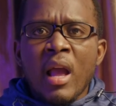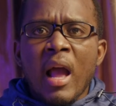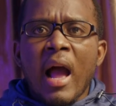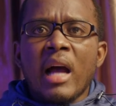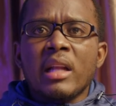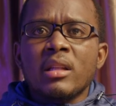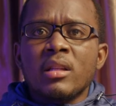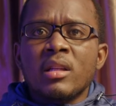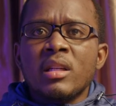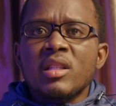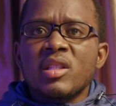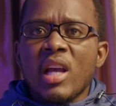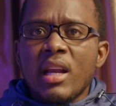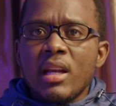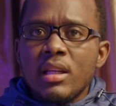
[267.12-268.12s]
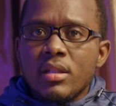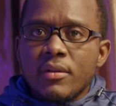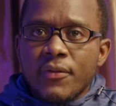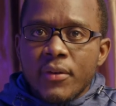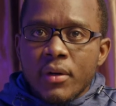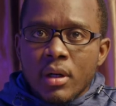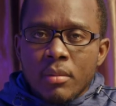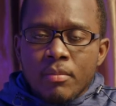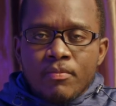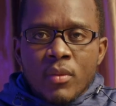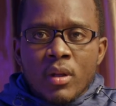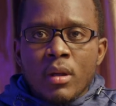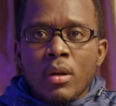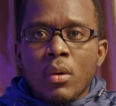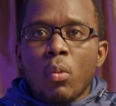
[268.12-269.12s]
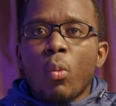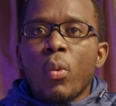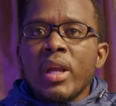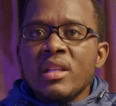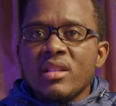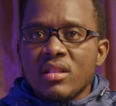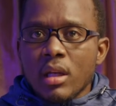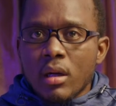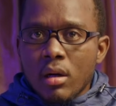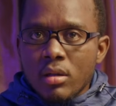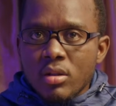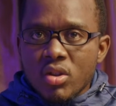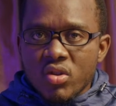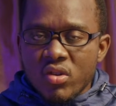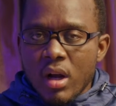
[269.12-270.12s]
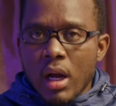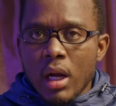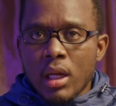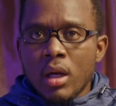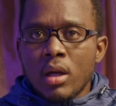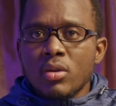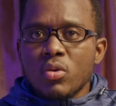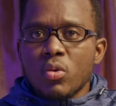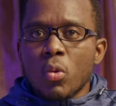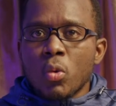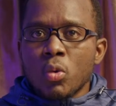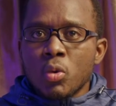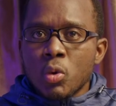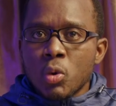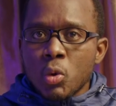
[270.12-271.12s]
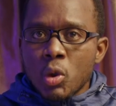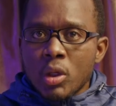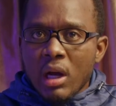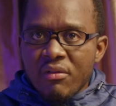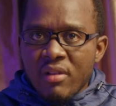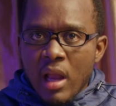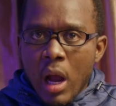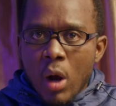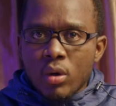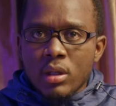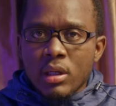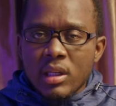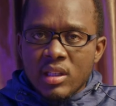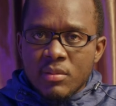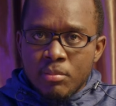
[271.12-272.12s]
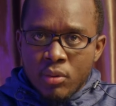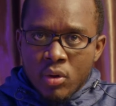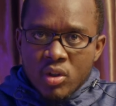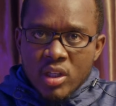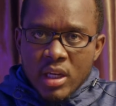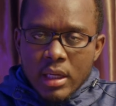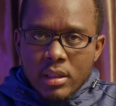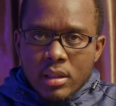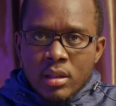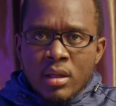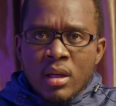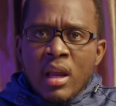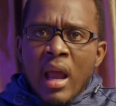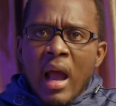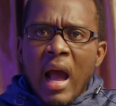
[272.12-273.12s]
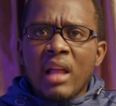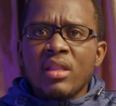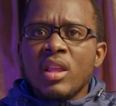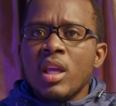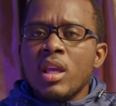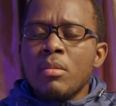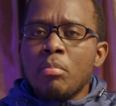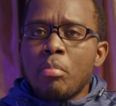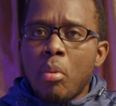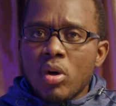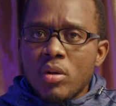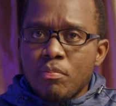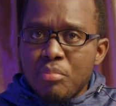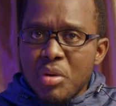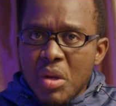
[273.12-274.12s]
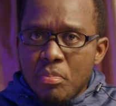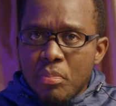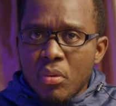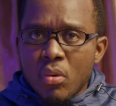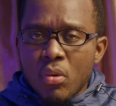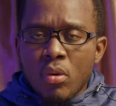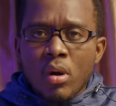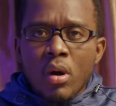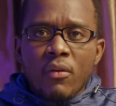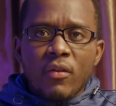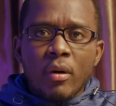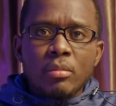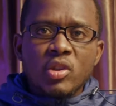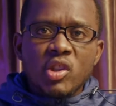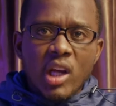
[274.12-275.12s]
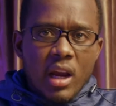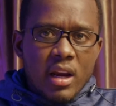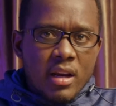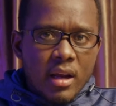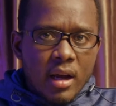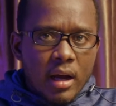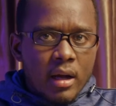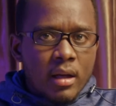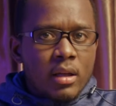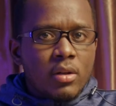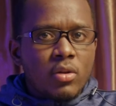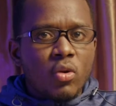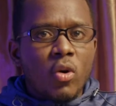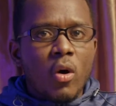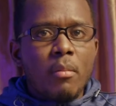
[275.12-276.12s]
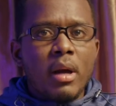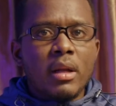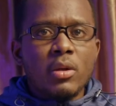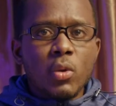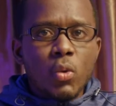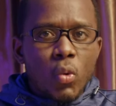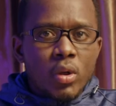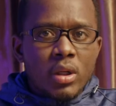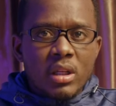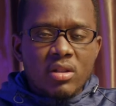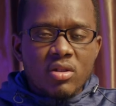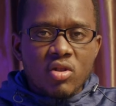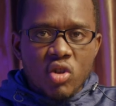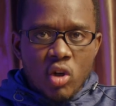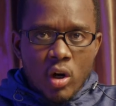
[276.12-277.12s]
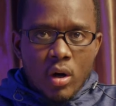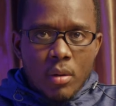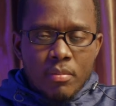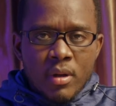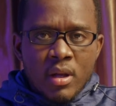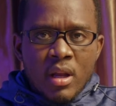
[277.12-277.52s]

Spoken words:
and Chinese firm wins the contract to carry out this project, and they import people from China to come and do this job.